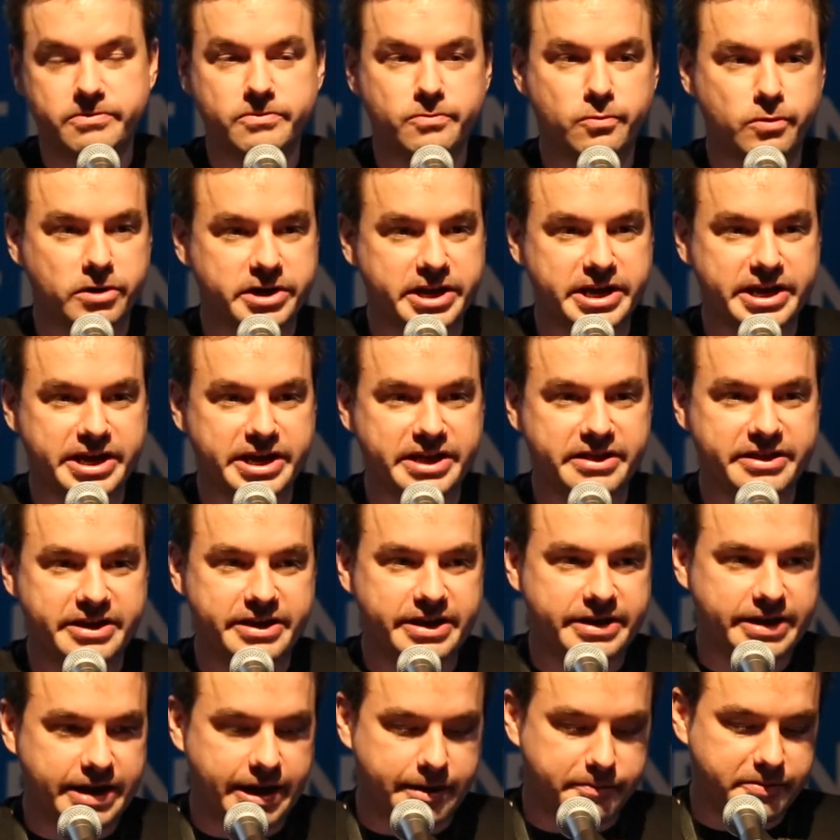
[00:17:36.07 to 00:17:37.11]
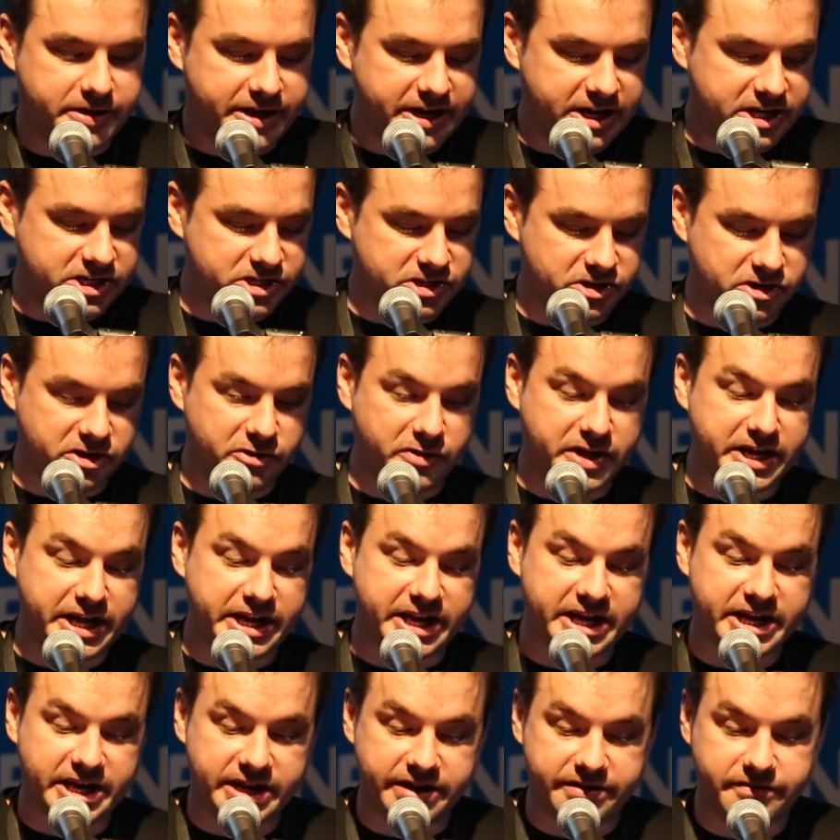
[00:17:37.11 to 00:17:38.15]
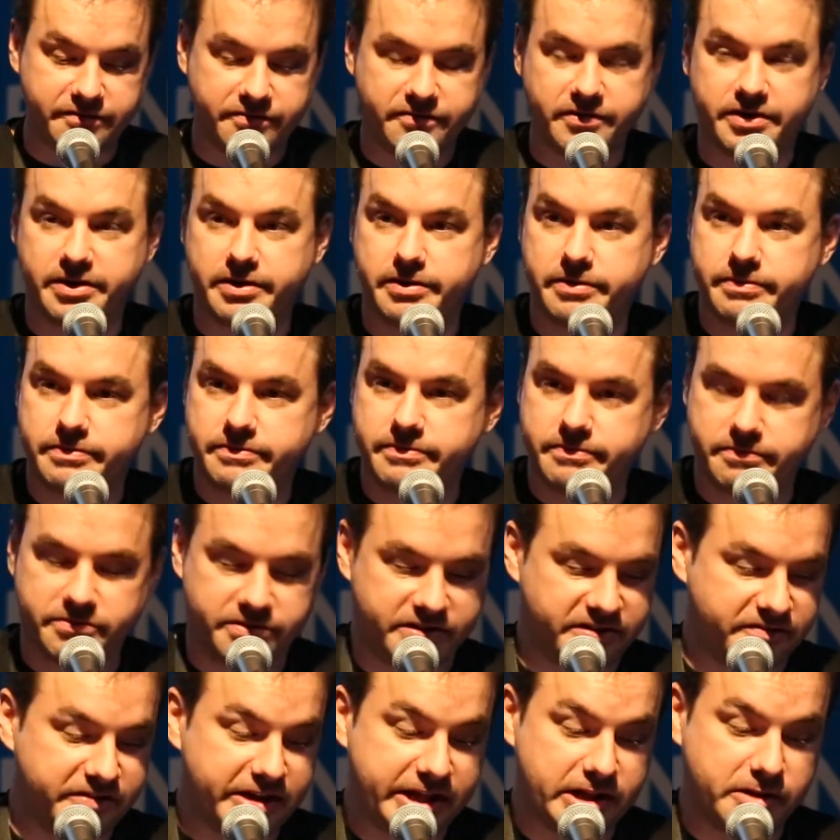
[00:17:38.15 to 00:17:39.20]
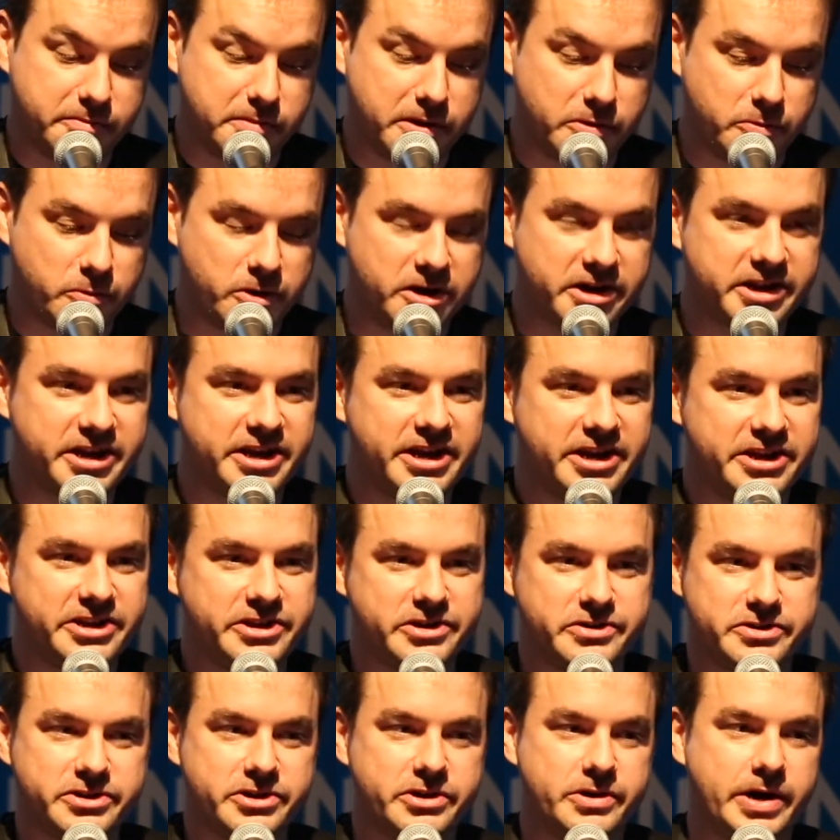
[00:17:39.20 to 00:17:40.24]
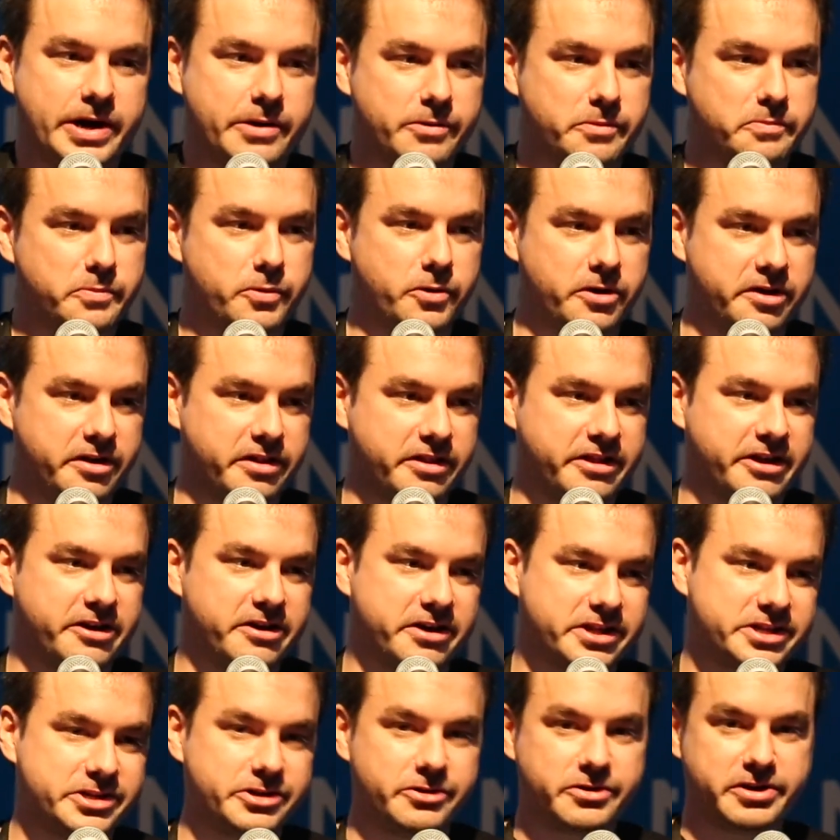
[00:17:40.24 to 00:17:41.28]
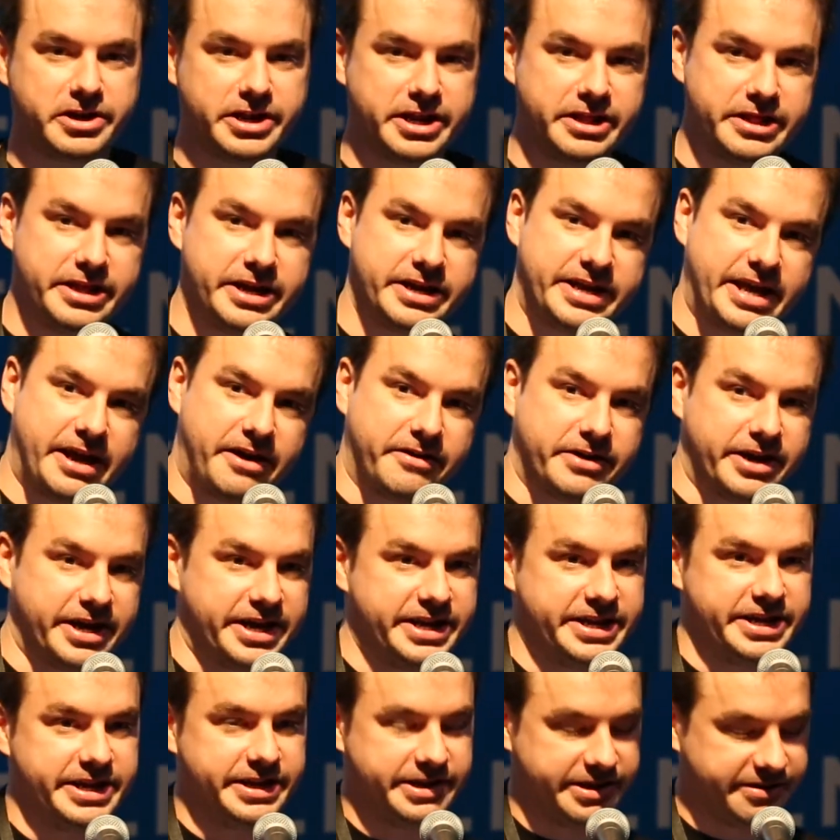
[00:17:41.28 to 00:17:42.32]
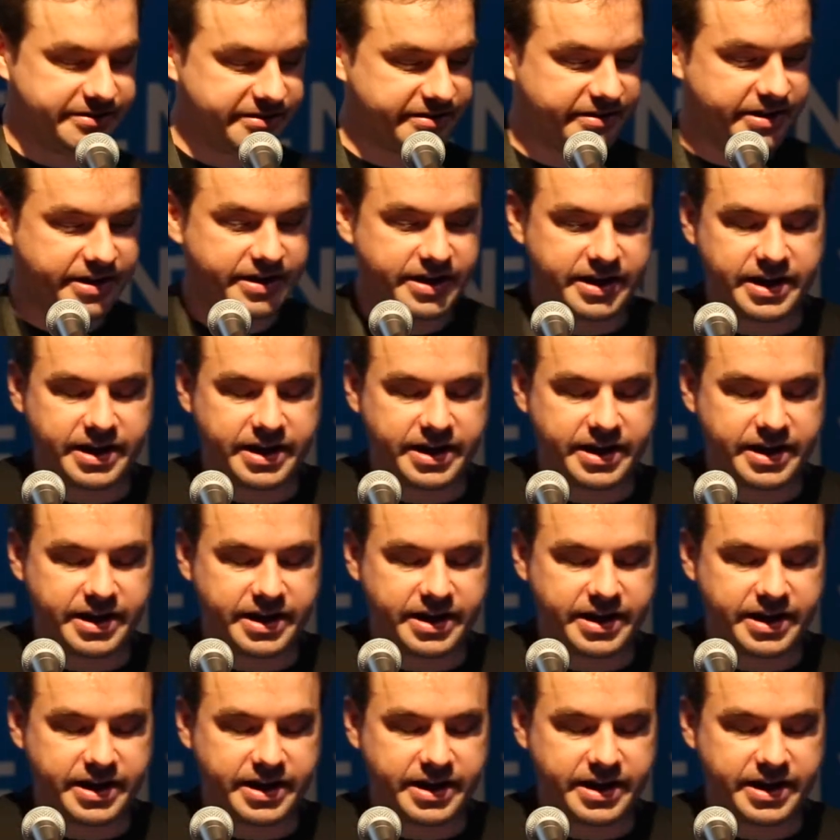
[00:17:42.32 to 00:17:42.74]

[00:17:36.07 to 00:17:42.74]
working in the application or doing any kind of development work, you'll know how important the auth token and the account ID is.